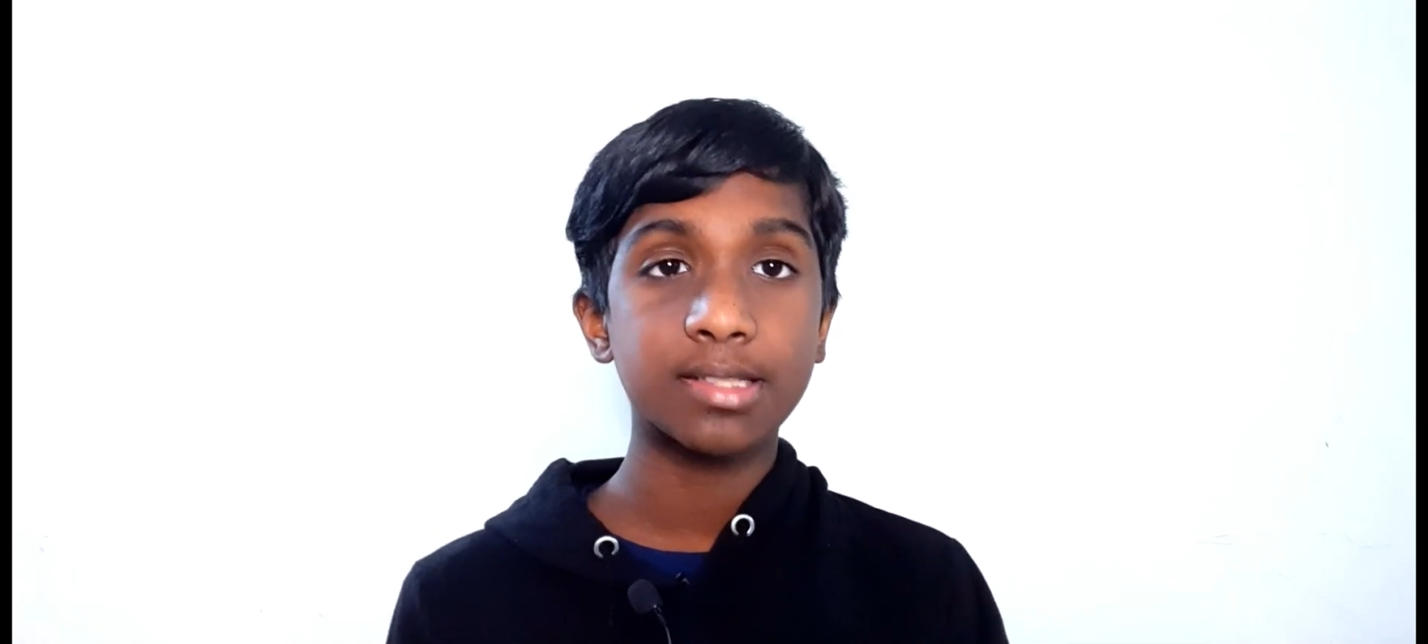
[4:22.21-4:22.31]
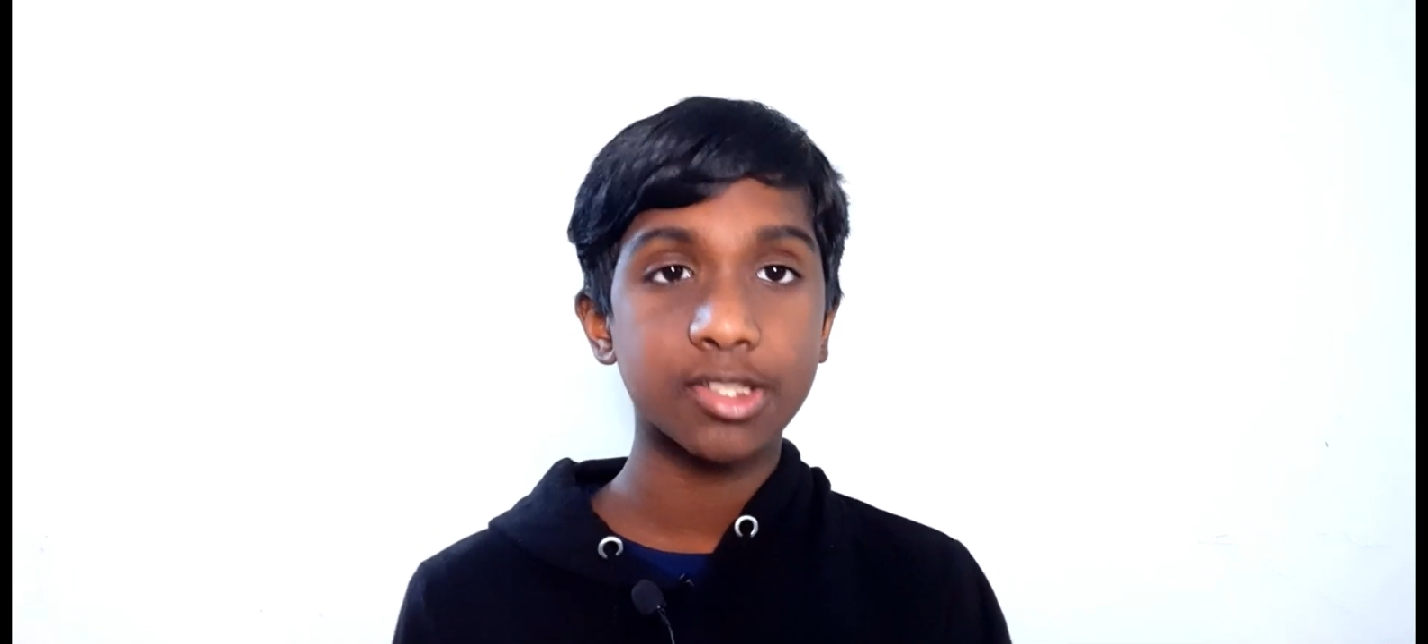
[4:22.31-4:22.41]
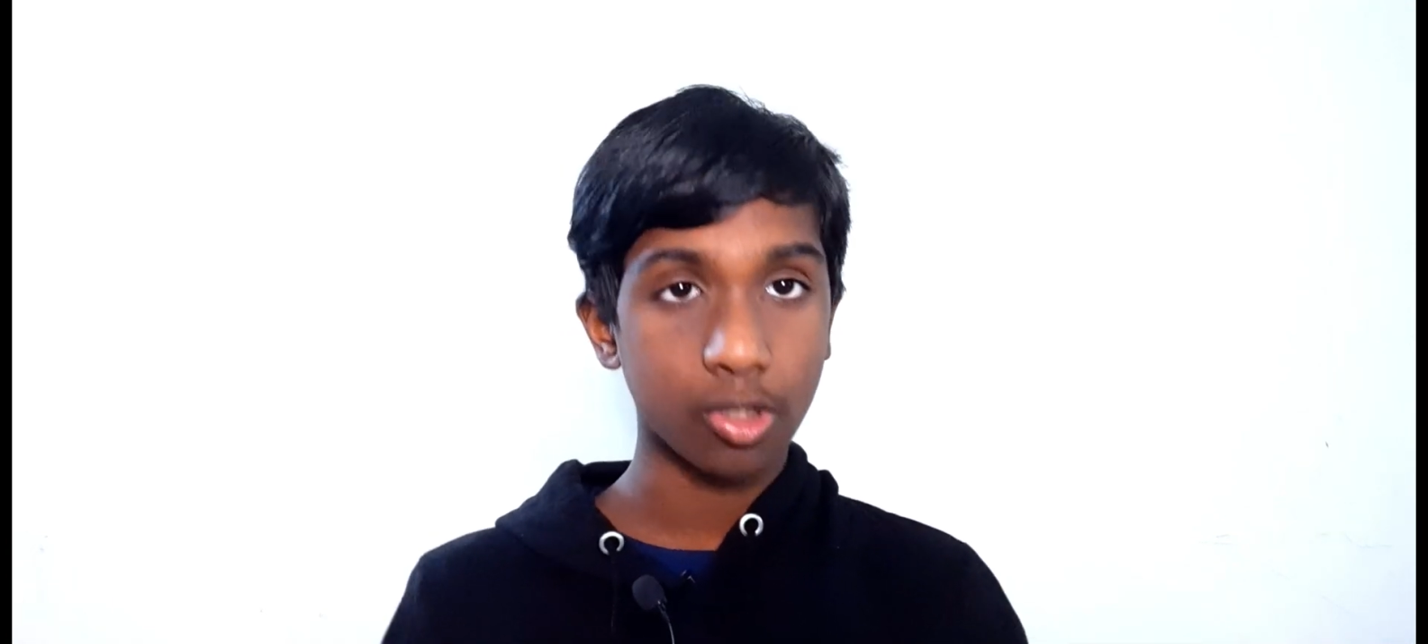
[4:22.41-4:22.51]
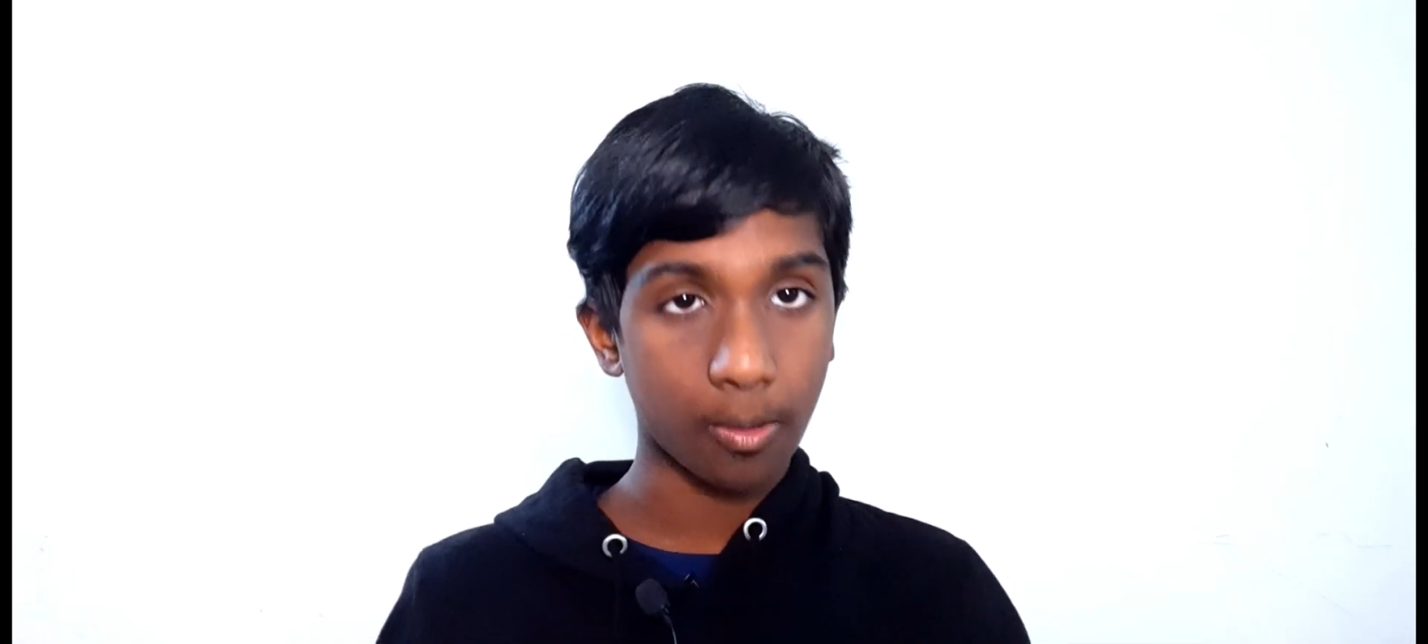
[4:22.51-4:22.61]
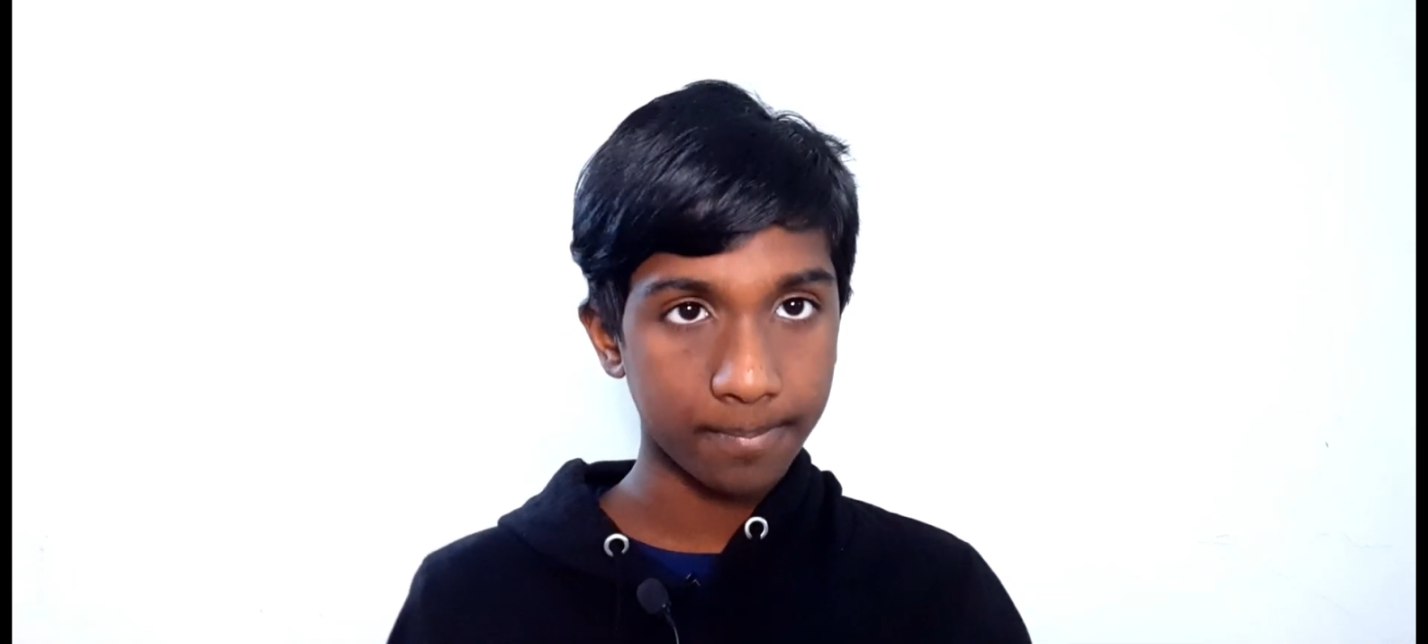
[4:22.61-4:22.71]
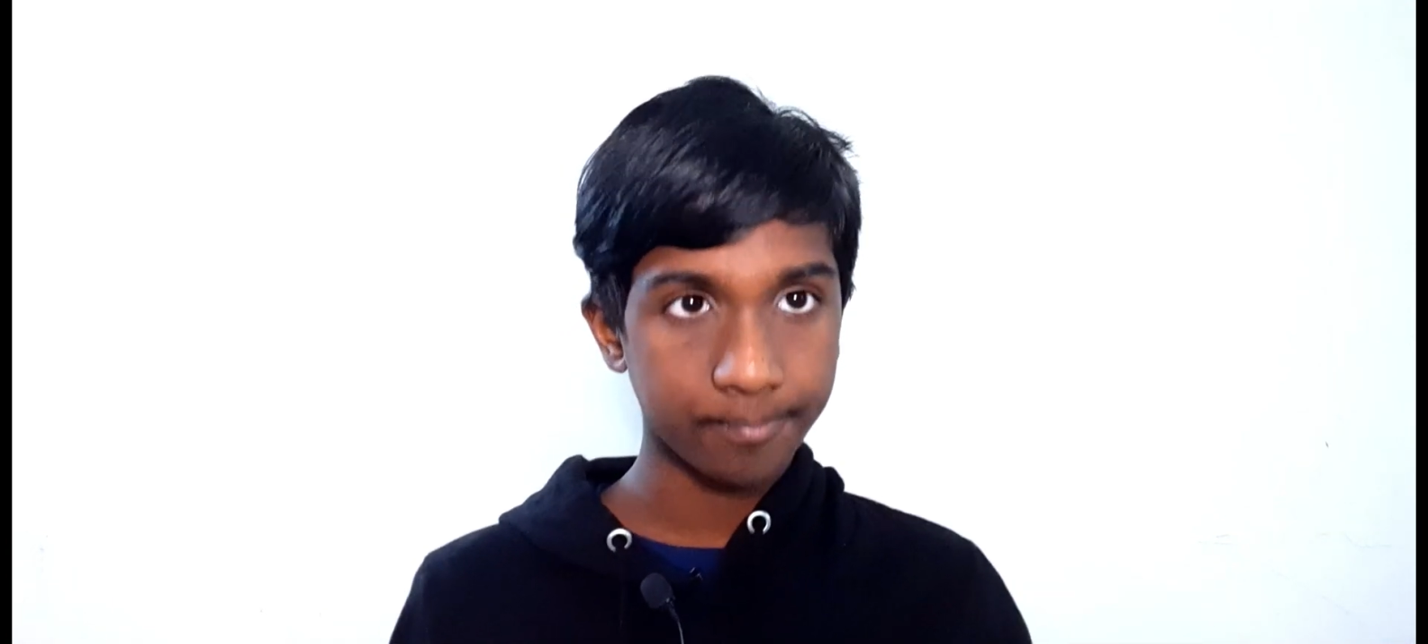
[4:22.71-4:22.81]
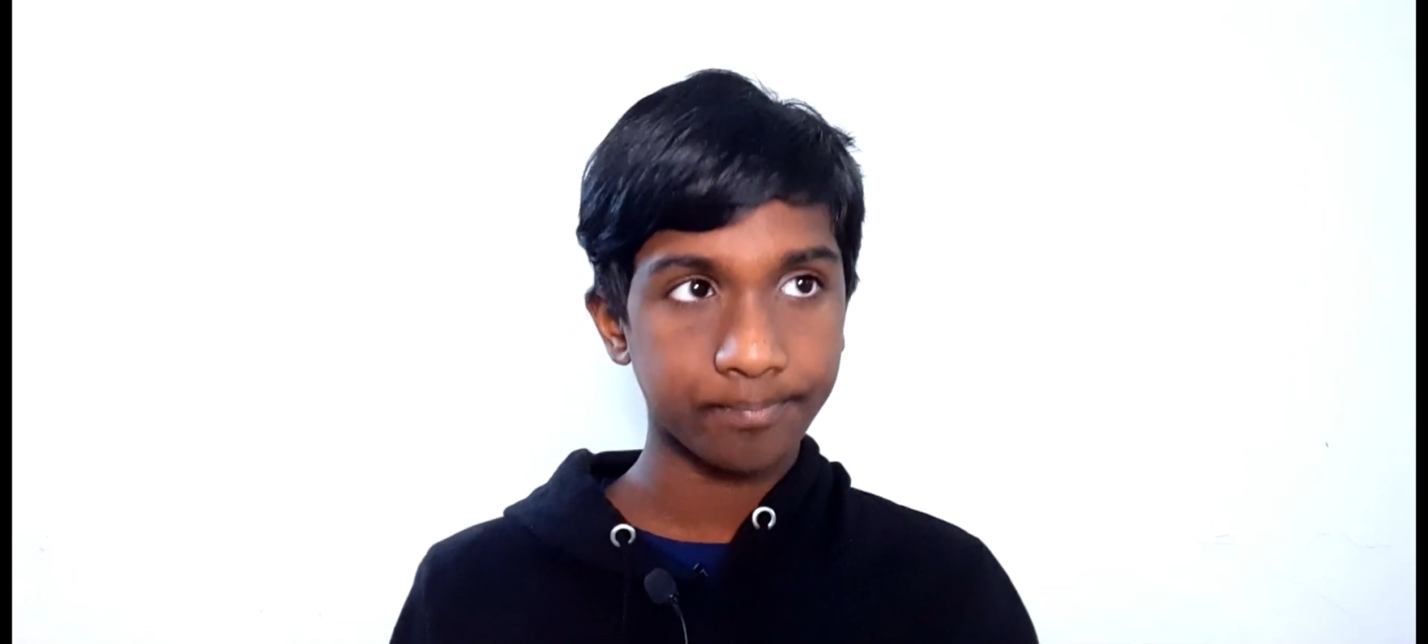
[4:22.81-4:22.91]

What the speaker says: stopped.